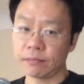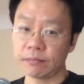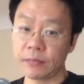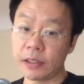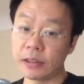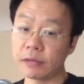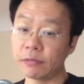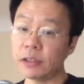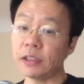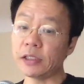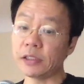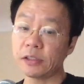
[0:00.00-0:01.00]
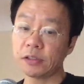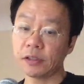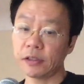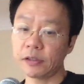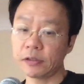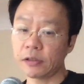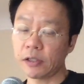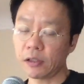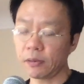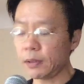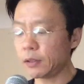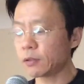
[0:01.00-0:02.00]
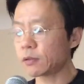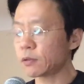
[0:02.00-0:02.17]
it's really necessary to talk about